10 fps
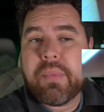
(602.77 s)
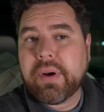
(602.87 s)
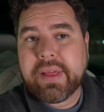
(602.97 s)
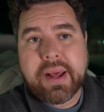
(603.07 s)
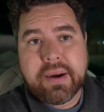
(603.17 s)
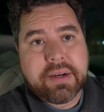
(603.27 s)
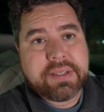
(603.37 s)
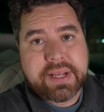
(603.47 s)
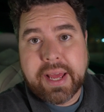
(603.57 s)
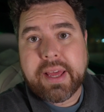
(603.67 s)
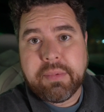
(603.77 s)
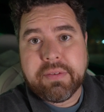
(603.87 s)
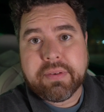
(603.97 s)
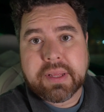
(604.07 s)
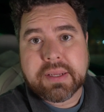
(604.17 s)
Boy, the editor is going to hate me
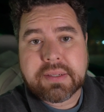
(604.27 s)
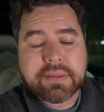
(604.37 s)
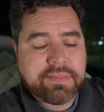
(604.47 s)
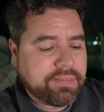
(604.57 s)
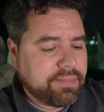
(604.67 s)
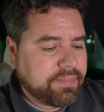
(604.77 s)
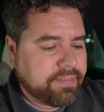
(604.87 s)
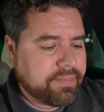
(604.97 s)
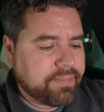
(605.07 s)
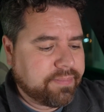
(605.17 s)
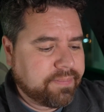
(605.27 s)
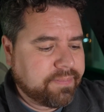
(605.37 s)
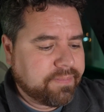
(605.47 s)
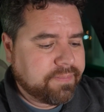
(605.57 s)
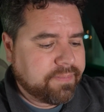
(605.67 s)
for this.
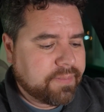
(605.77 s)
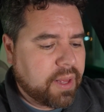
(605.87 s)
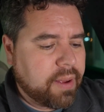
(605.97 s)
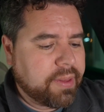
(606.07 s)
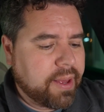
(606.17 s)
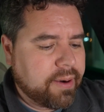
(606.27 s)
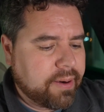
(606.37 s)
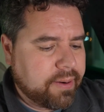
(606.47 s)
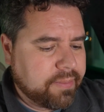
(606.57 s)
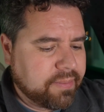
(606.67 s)
I'm the editor.